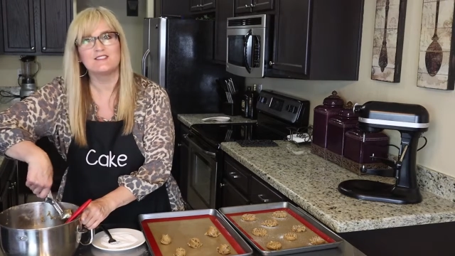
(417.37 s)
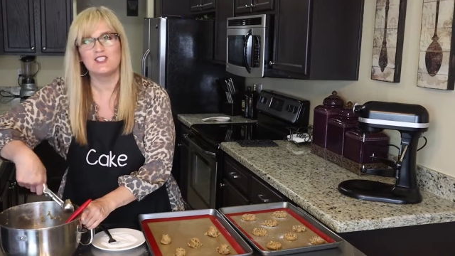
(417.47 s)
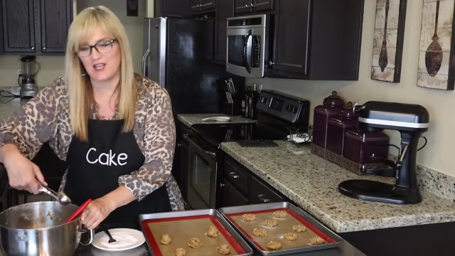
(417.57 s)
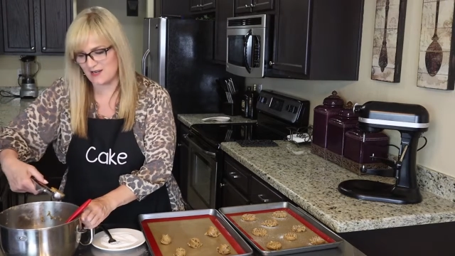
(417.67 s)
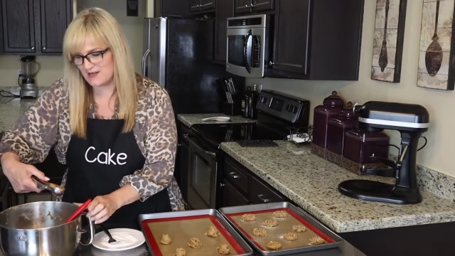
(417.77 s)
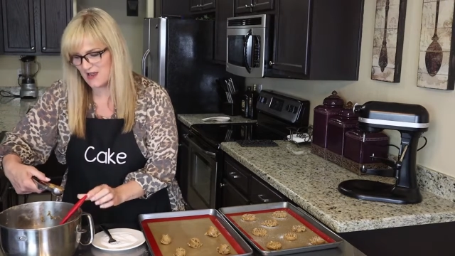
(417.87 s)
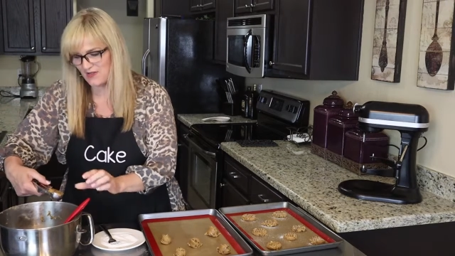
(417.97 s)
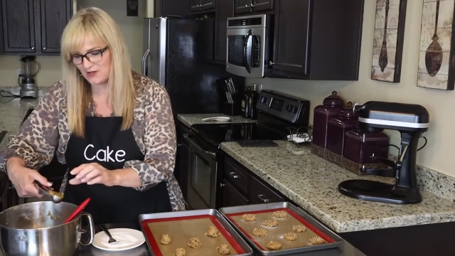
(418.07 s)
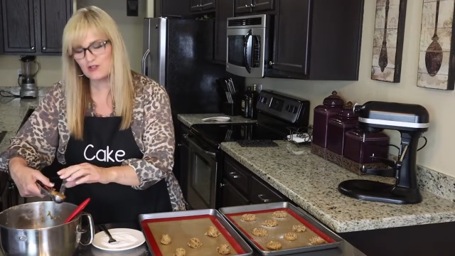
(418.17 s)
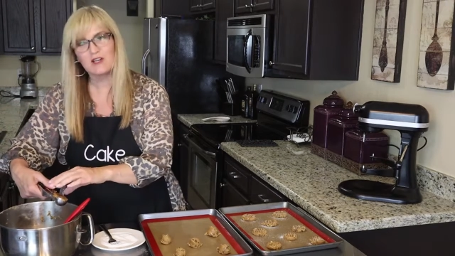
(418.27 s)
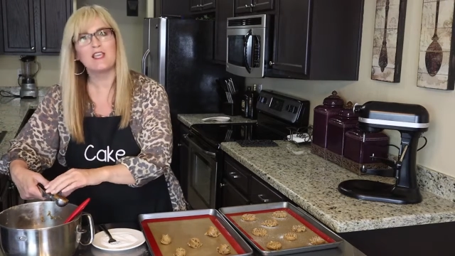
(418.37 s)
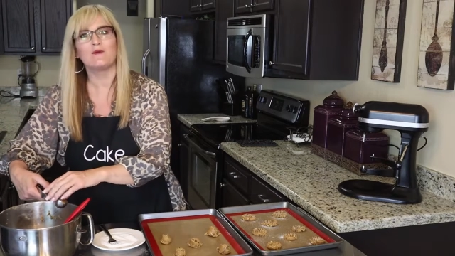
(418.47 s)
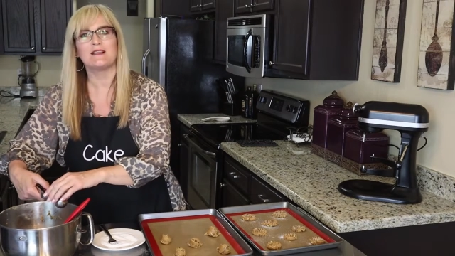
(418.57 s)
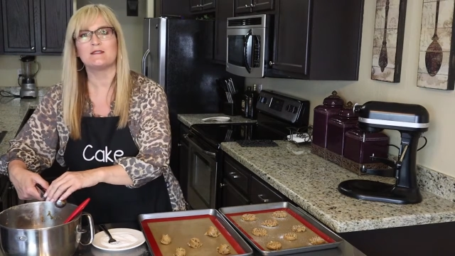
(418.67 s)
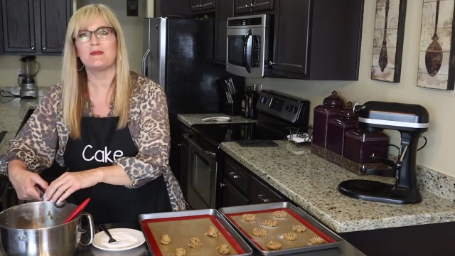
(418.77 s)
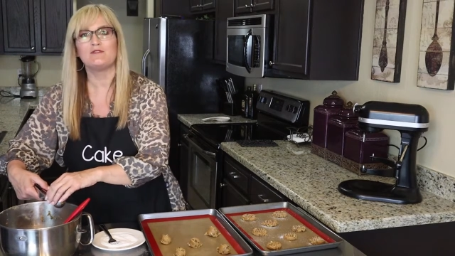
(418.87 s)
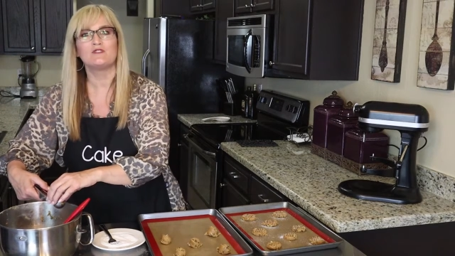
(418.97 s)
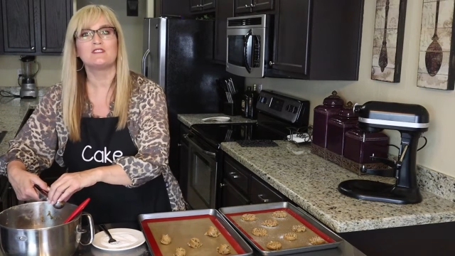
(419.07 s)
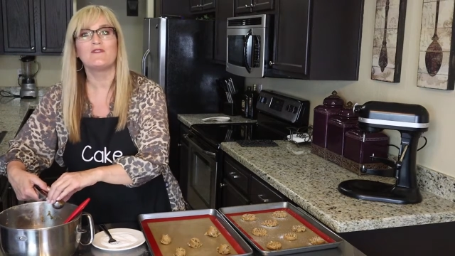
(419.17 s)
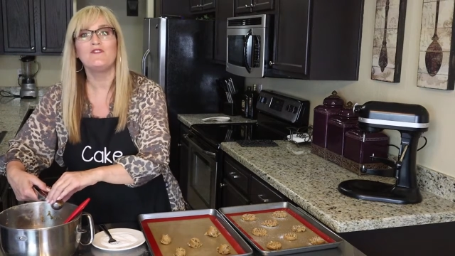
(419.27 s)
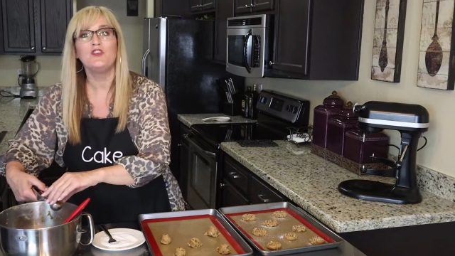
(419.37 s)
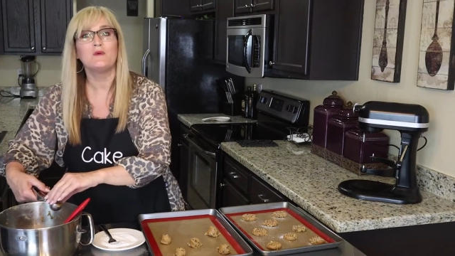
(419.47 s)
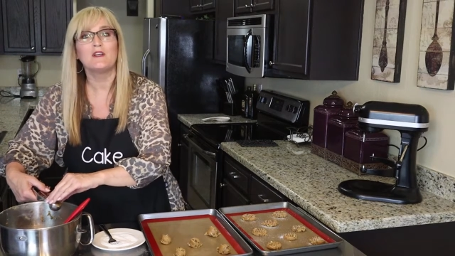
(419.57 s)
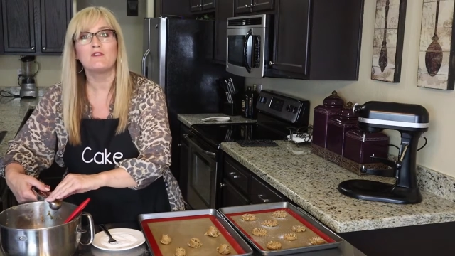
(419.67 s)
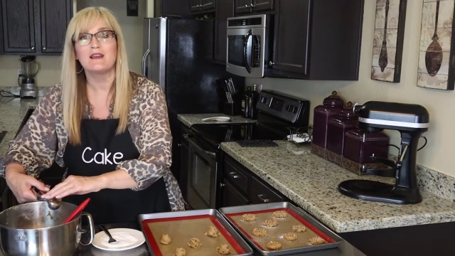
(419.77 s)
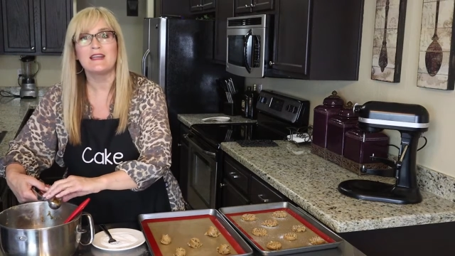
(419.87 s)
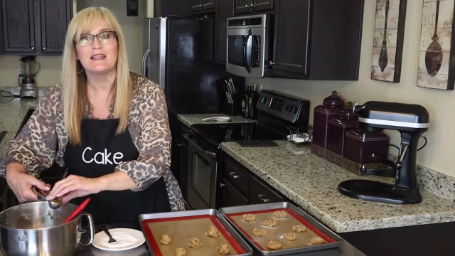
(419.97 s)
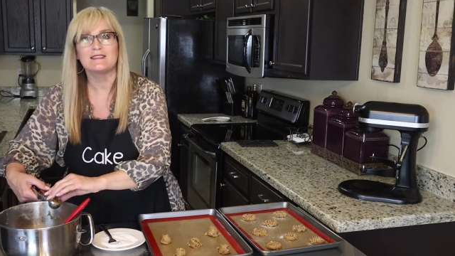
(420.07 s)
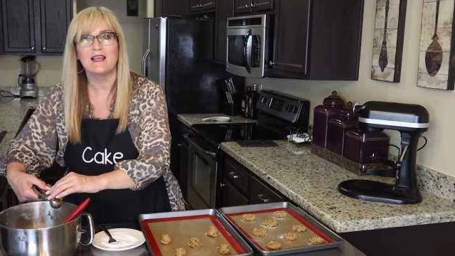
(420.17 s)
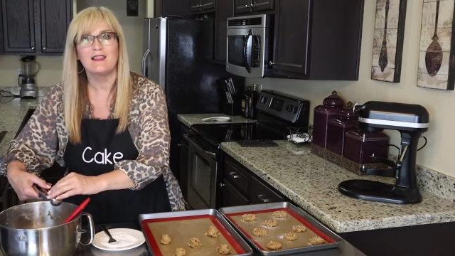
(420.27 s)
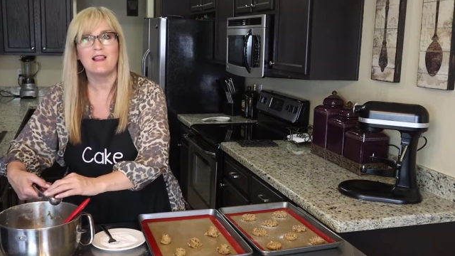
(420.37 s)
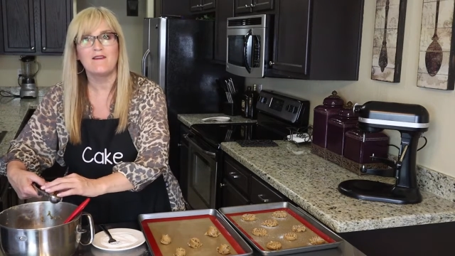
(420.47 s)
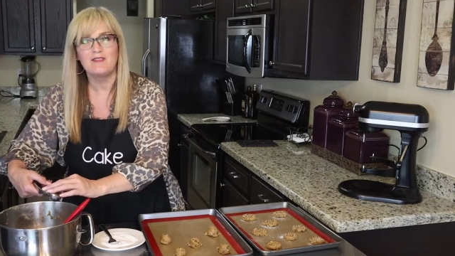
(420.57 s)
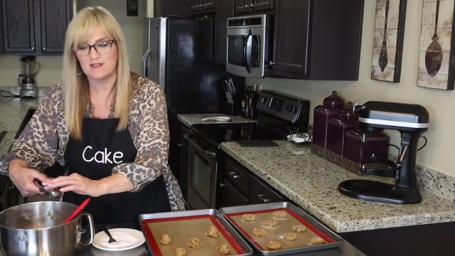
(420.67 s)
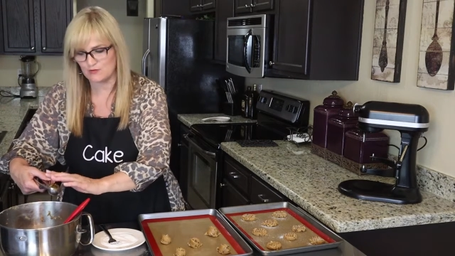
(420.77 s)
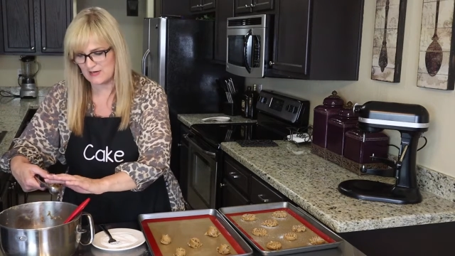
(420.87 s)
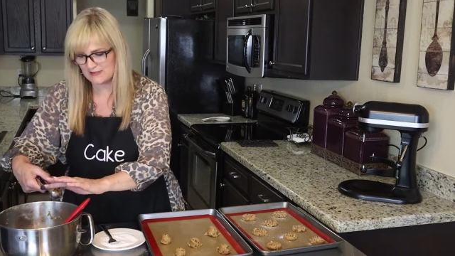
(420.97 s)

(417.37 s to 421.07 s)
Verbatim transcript: it's just another cookie recipe, just a few ingredients. I love these